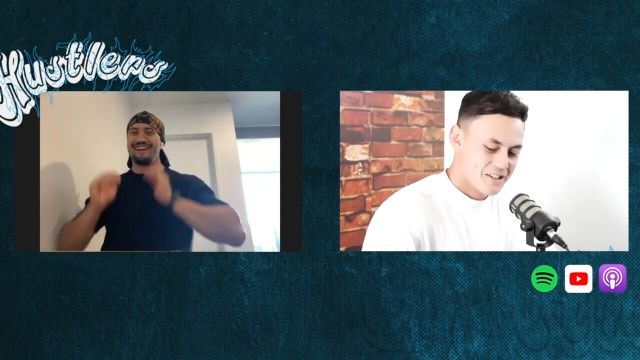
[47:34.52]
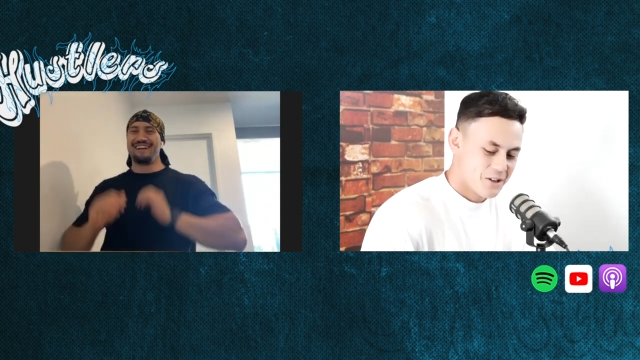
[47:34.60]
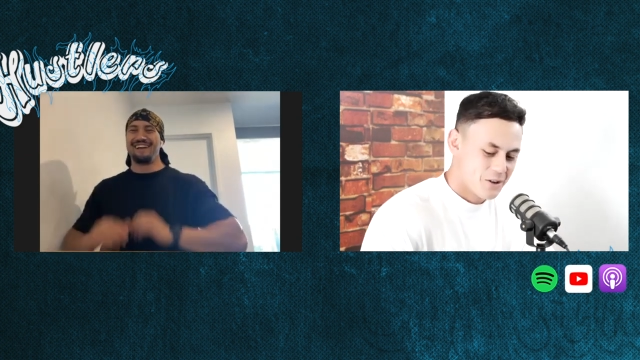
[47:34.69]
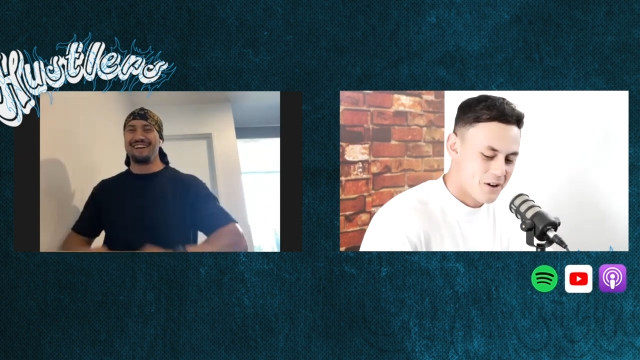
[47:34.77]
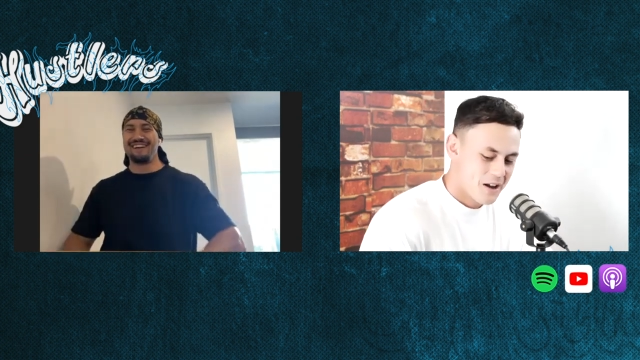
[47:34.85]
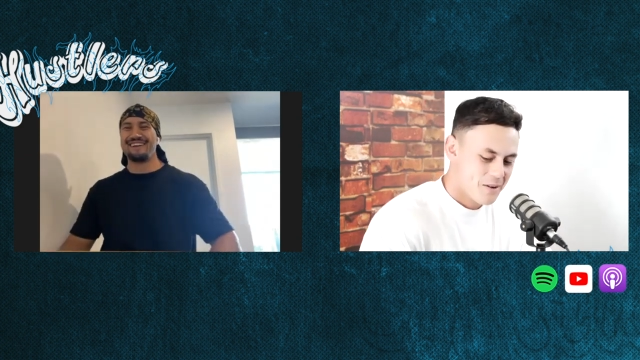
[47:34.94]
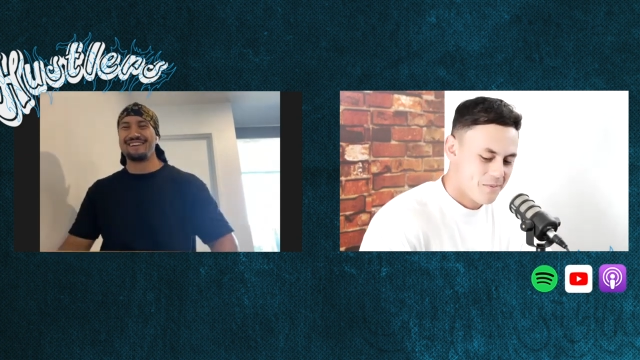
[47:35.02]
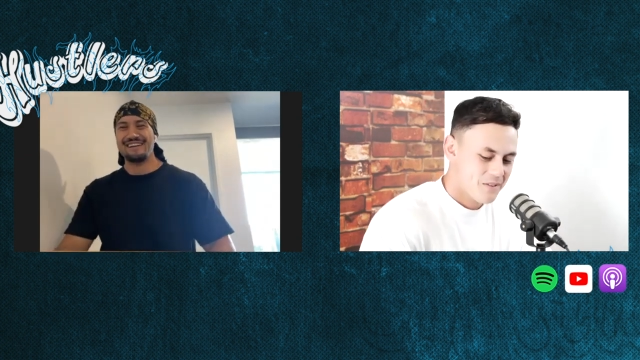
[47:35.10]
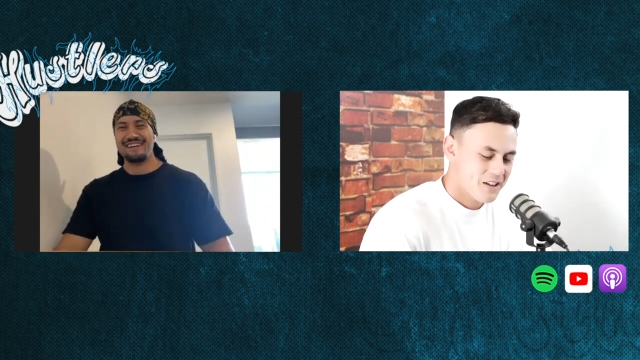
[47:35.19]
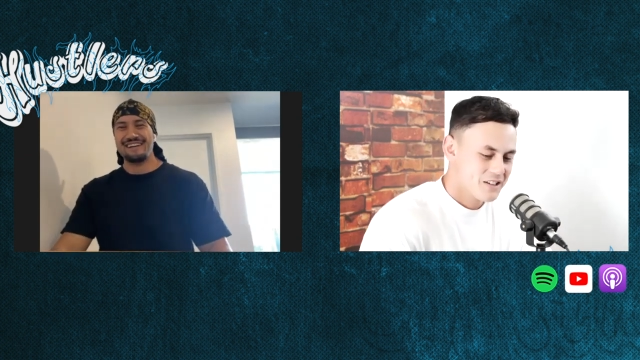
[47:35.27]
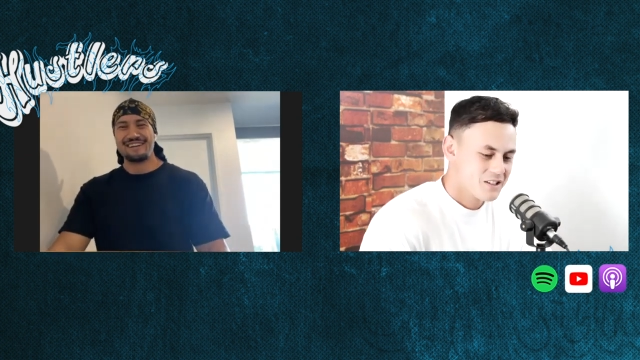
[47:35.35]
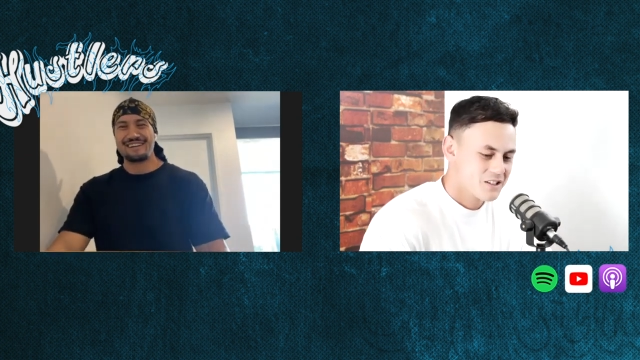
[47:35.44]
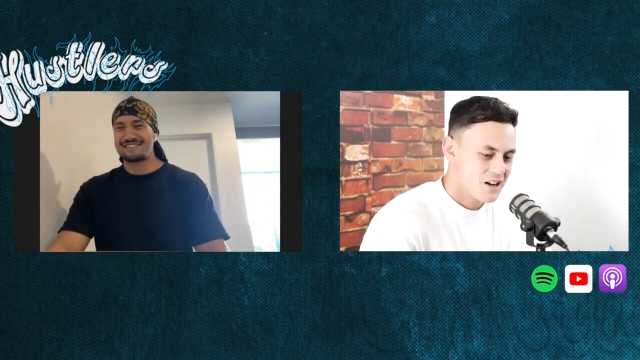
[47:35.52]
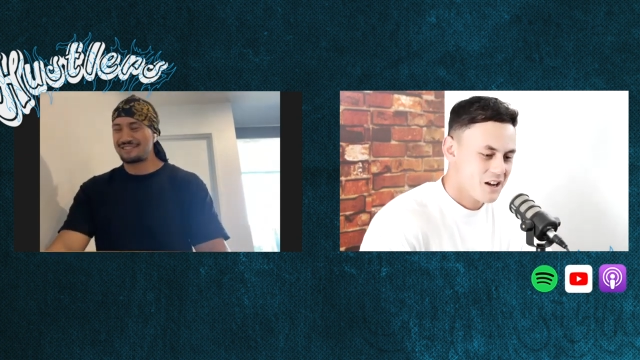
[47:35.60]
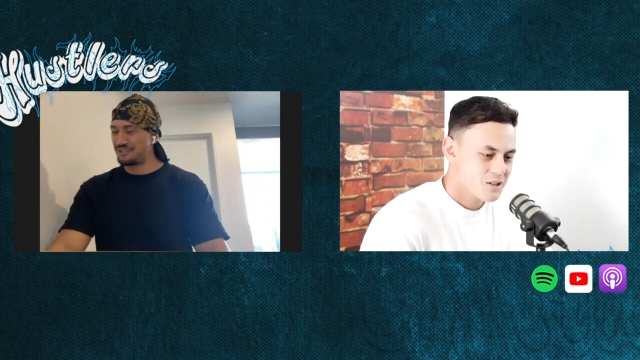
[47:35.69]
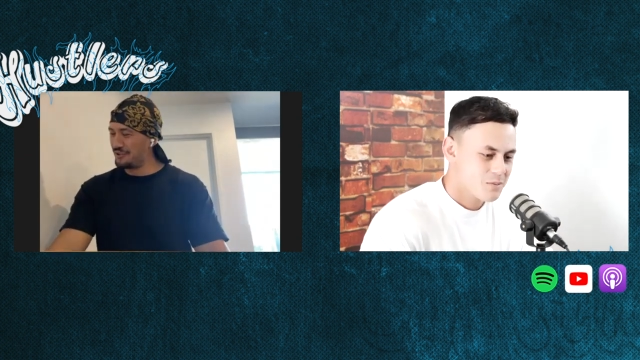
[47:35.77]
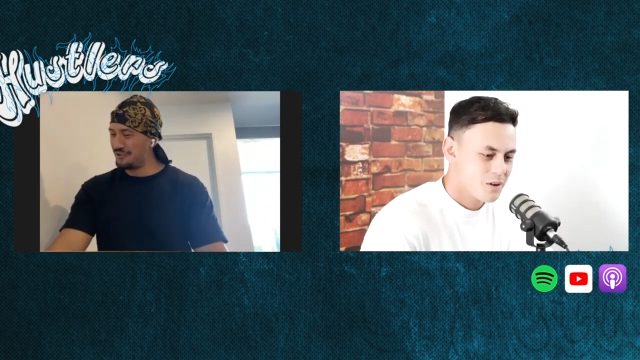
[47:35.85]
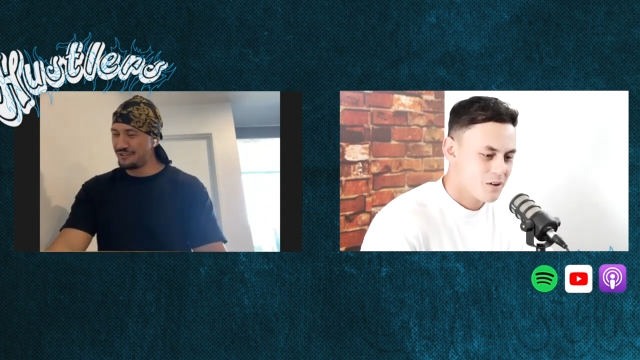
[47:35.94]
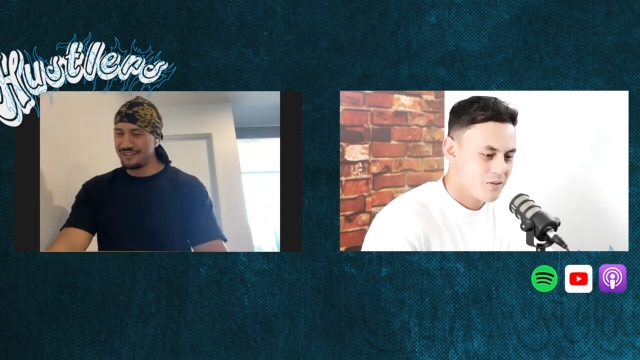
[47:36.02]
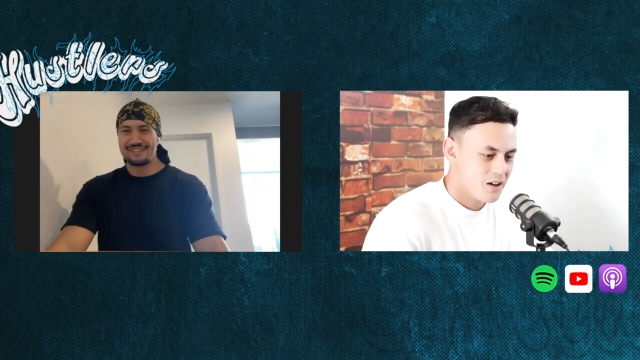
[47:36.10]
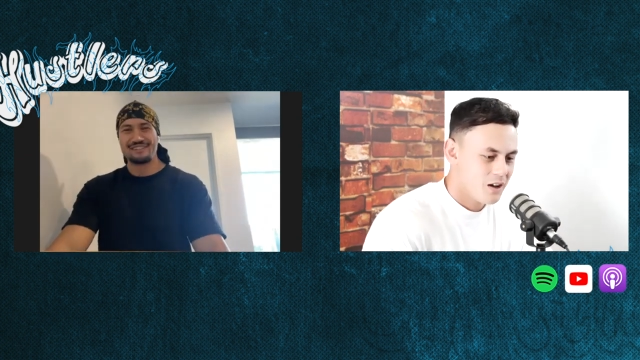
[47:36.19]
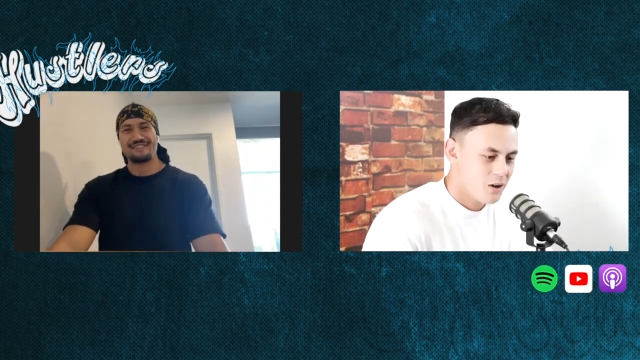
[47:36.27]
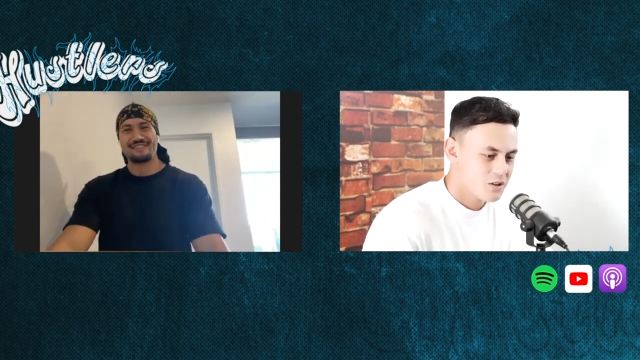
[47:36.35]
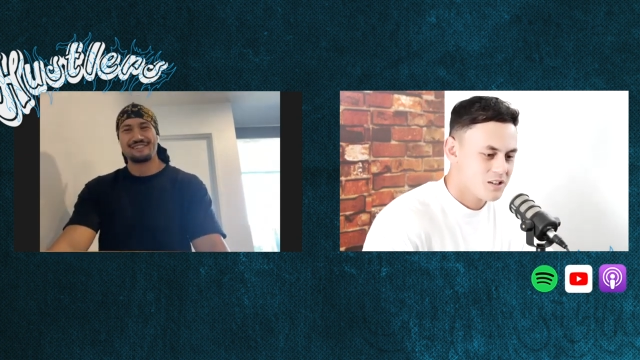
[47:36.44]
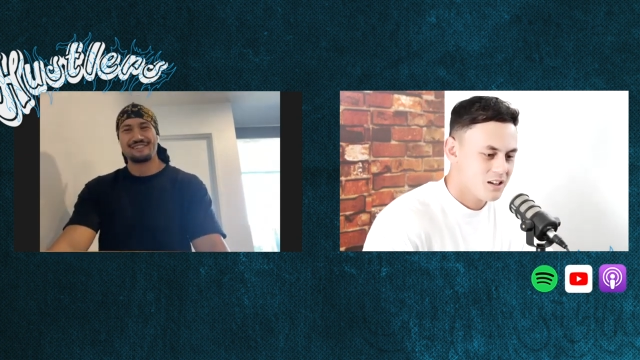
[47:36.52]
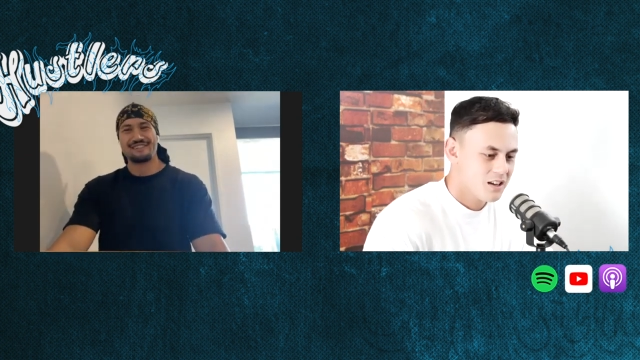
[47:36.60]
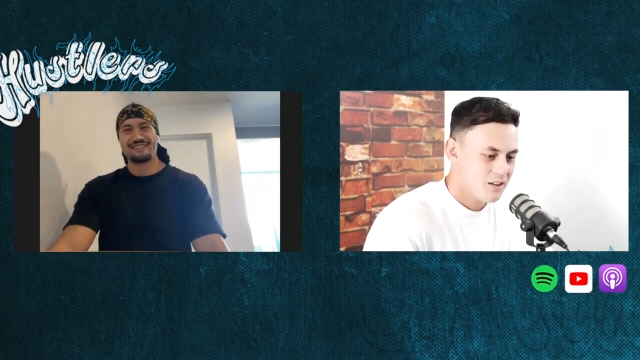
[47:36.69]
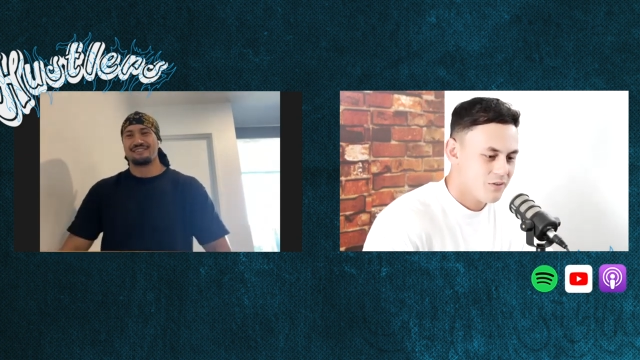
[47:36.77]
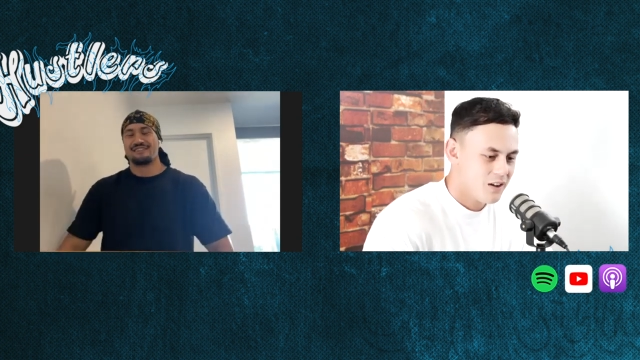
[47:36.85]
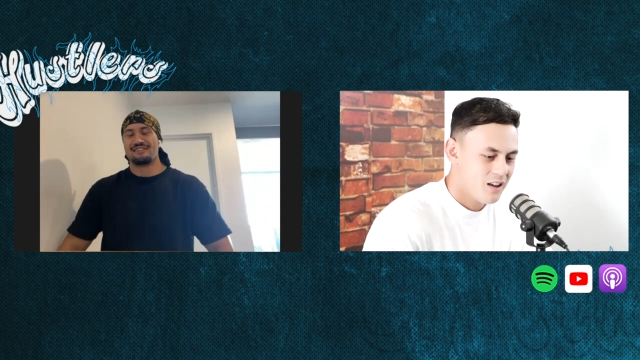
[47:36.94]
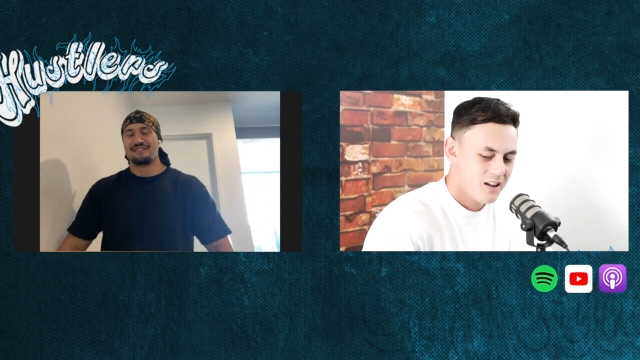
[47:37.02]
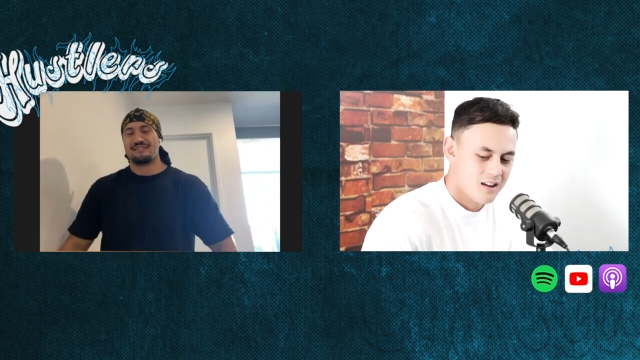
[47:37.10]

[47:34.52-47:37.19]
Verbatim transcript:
Speaker 1: old um is Chance of an uh, OCD fella?